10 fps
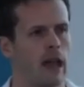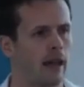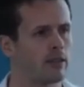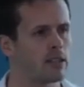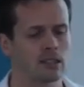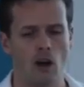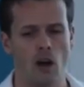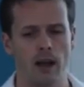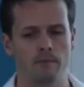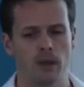At this
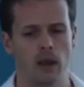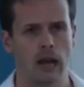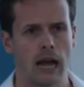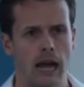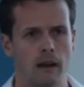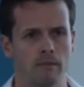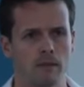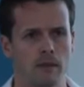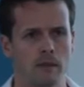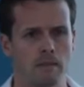time,
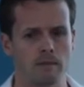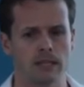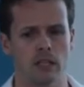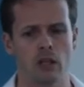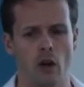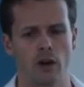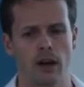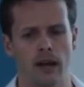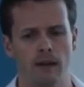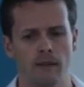the business
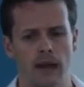owner